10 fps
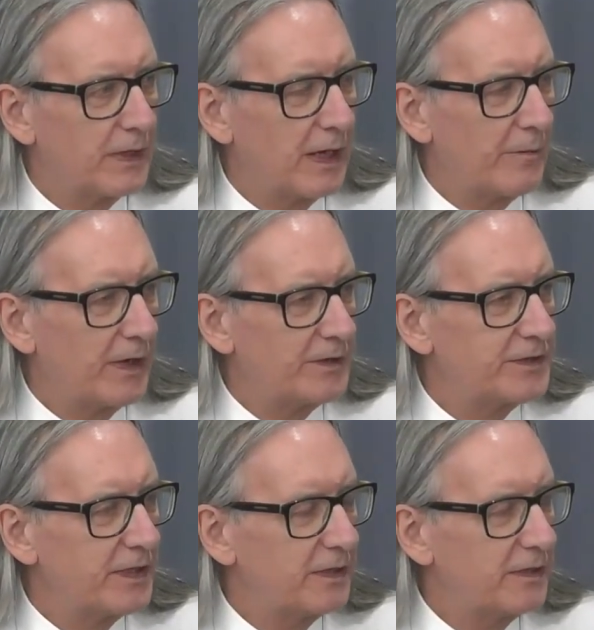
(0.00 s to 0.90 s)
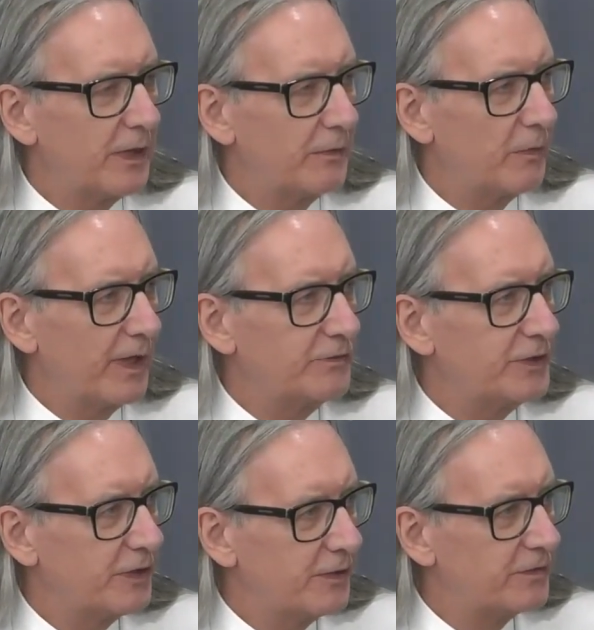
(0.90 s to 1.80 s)
I might say, when I
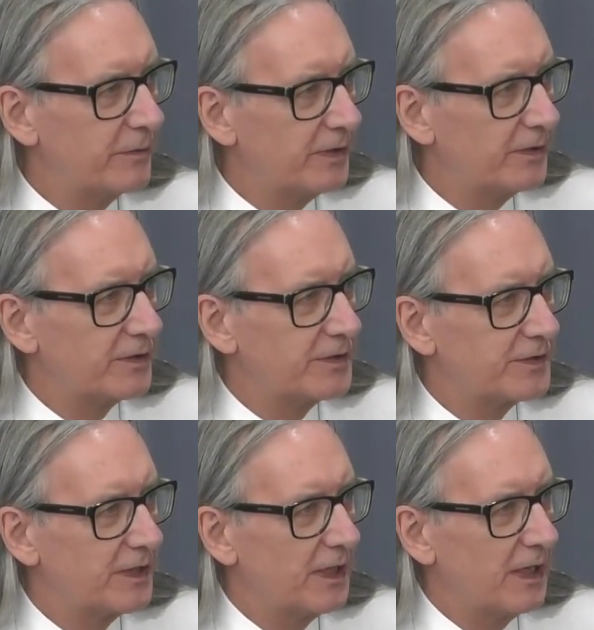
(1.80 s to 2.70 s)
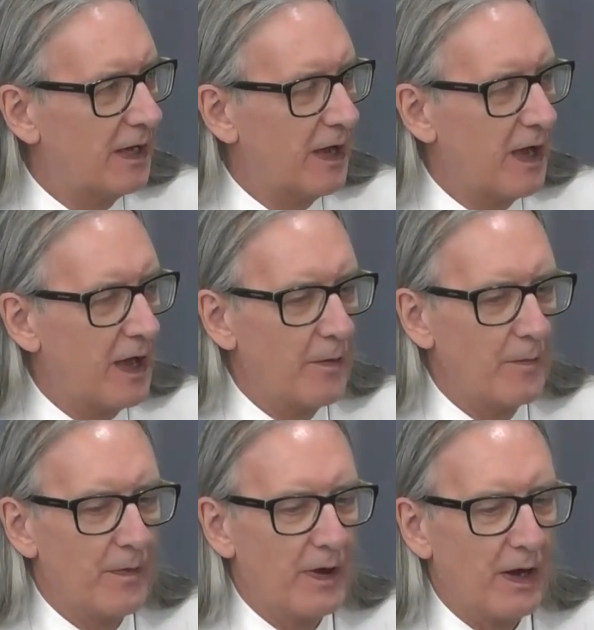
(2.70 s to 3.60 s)
returned from illness,
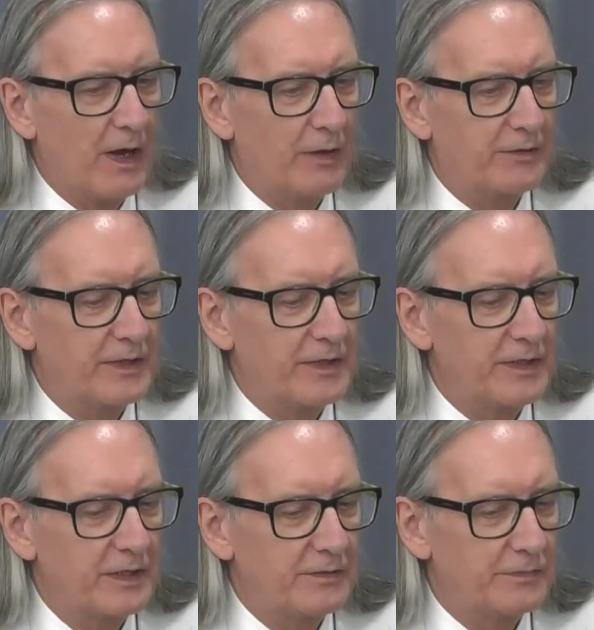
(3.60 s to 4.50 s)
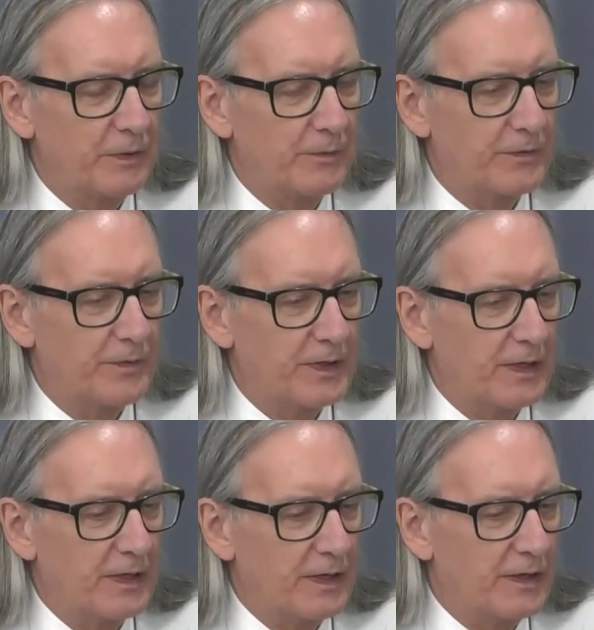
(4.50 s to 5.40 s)
I did hear from,
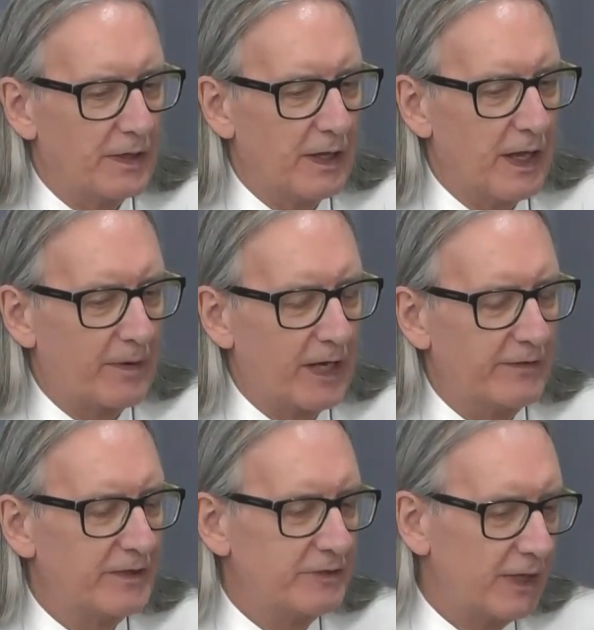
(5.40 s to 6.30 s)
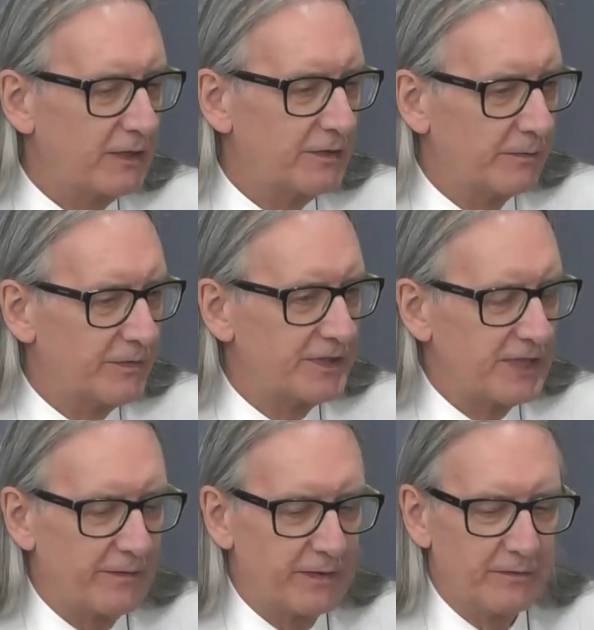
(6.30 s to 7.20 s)
kind of indirectly from the
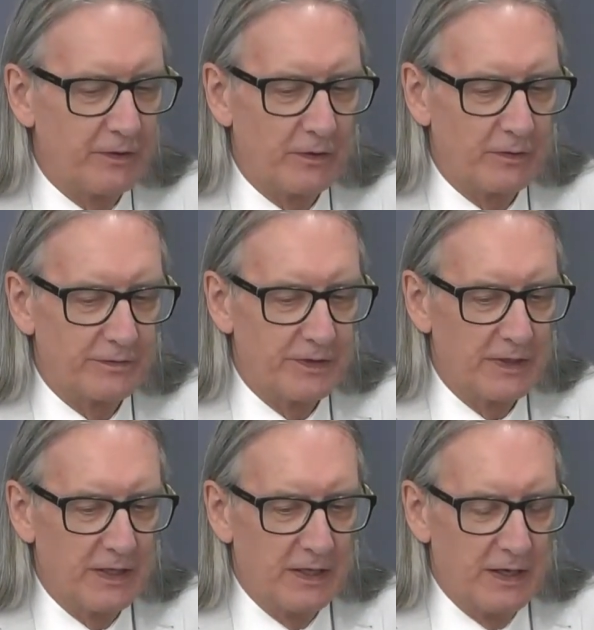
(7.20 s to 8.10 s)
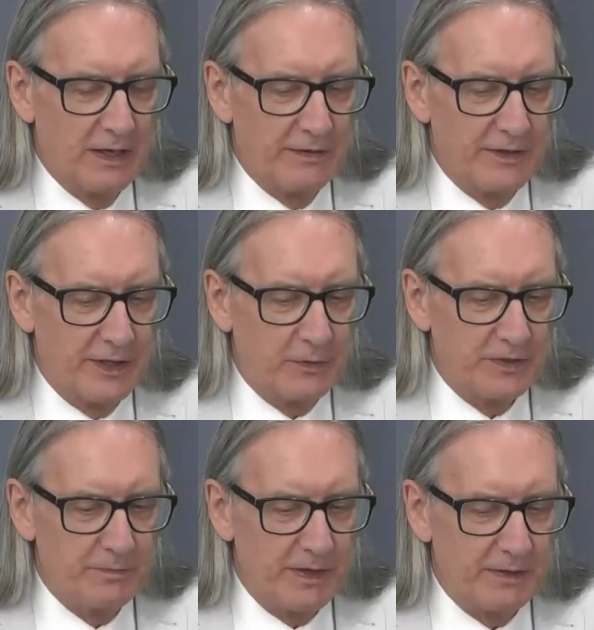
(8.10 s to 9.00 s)
staff involved, that it
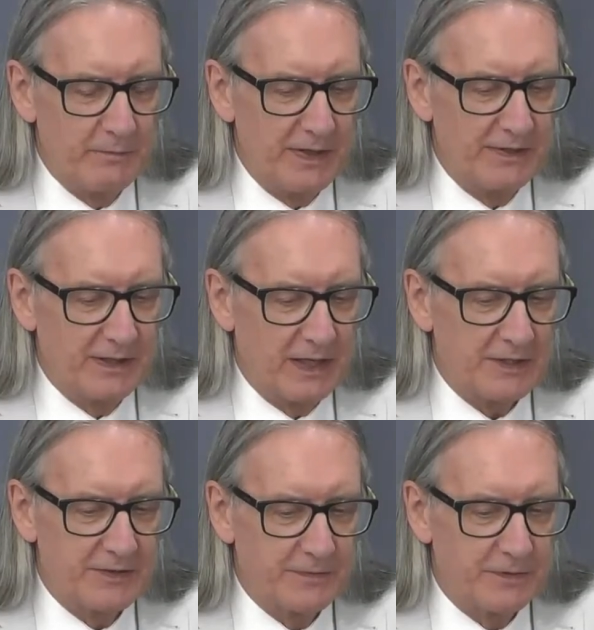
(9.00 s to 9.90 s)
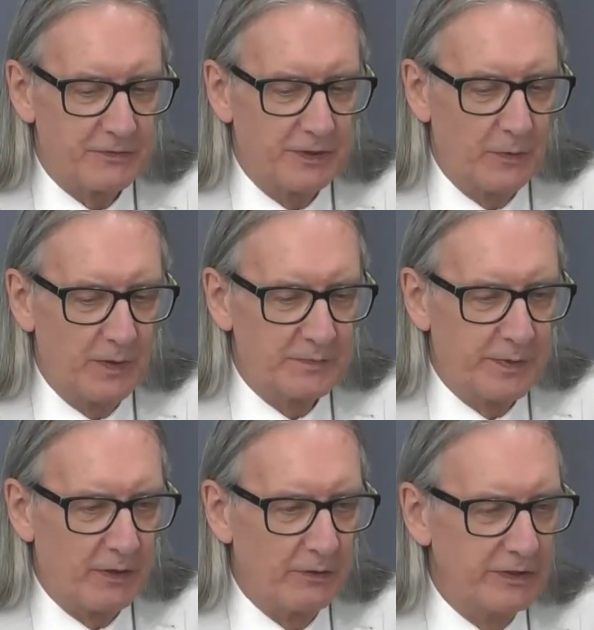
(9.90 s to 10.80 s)
was meant to last for 3 weeks,
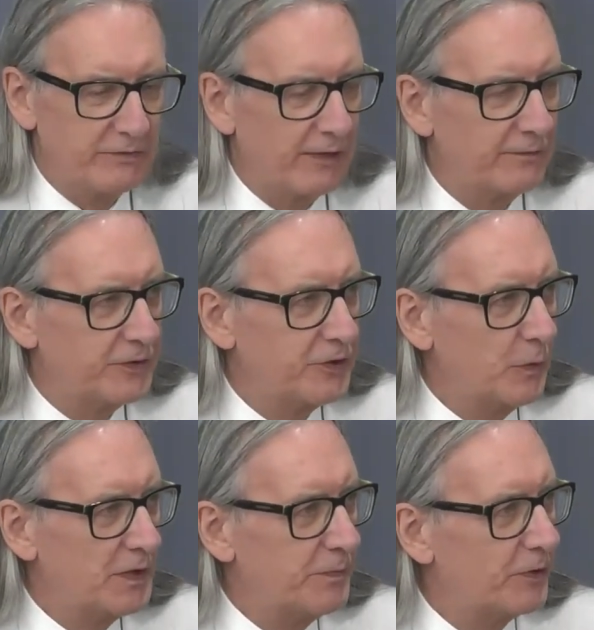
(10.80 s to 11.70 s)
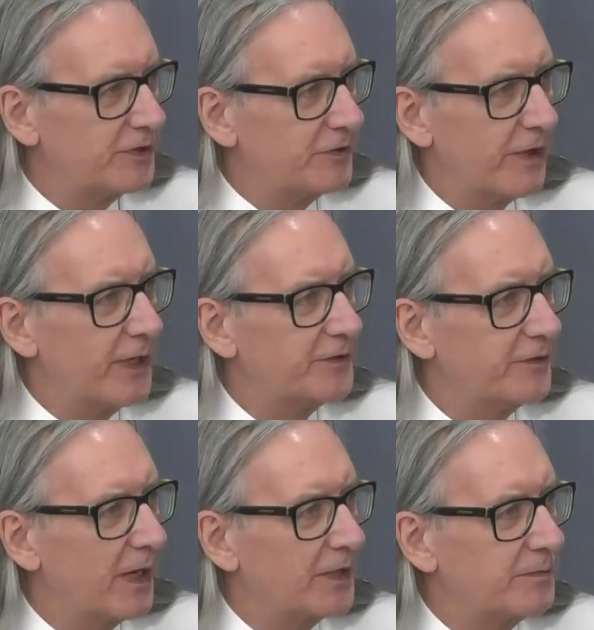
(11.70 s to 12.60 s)
but it only ran for 2 weeks because they ran out
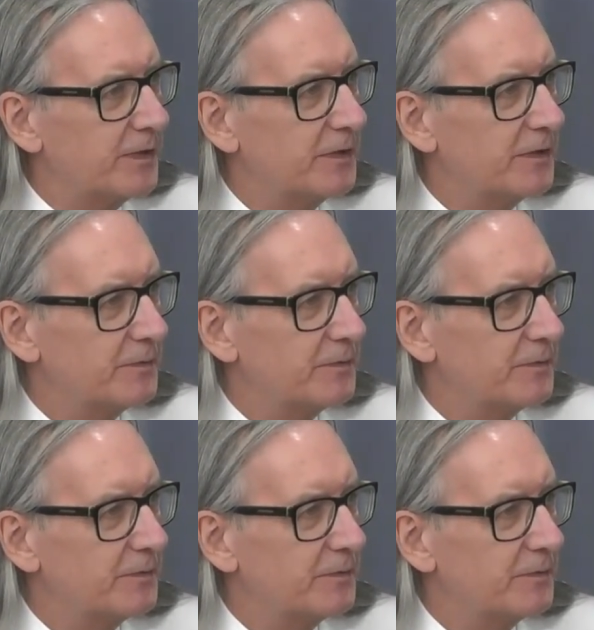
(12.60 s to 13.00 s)
of plasma.